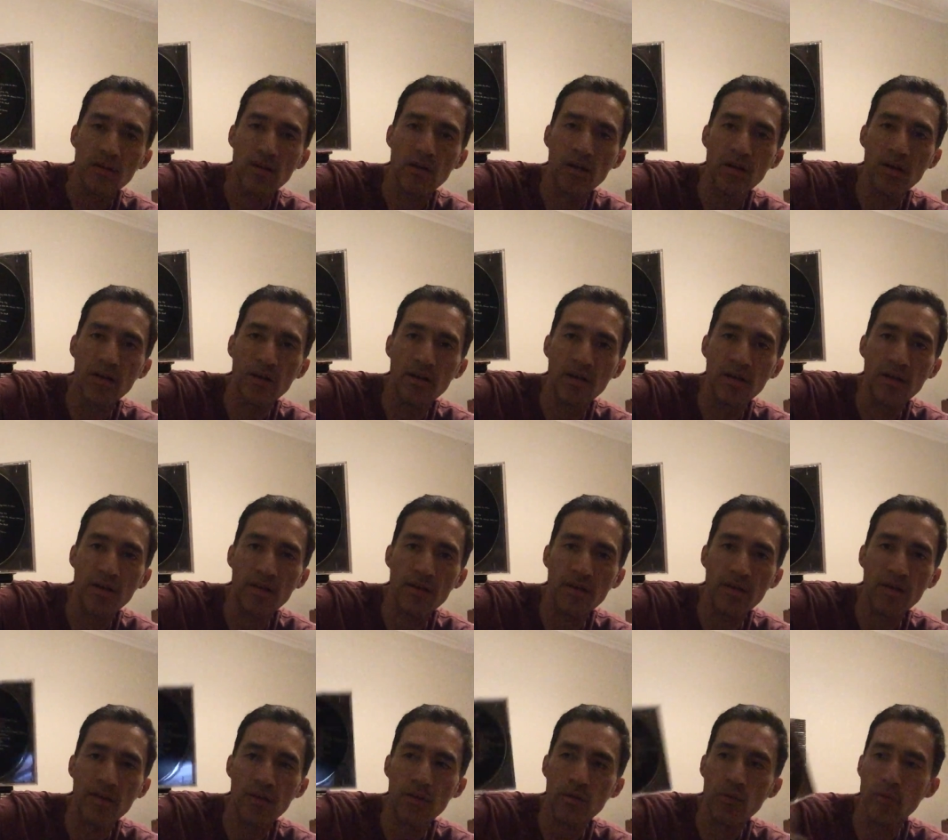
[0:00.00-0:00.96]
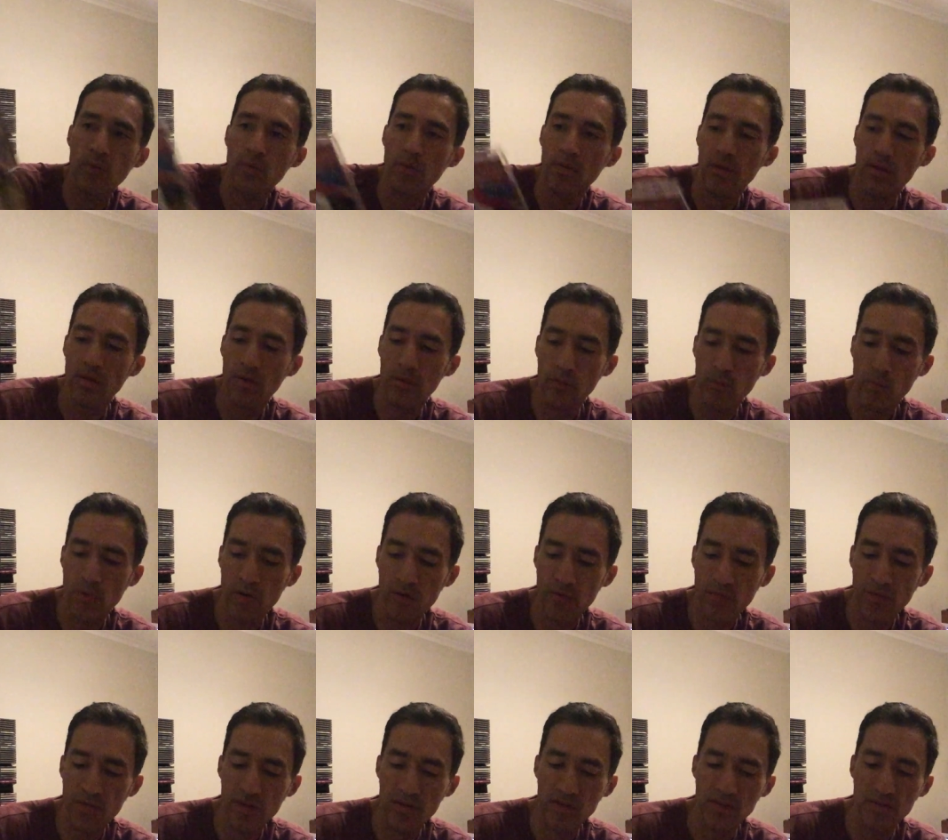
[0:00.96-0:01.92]
uh, in, in one
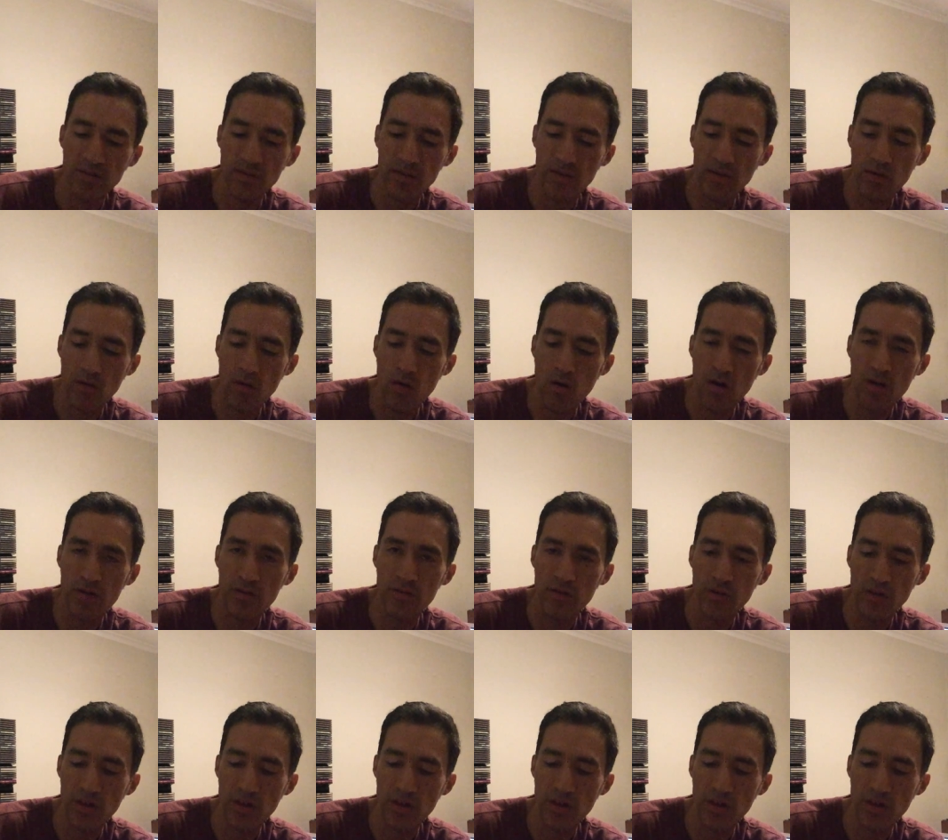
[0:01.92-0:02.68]
of his uh, all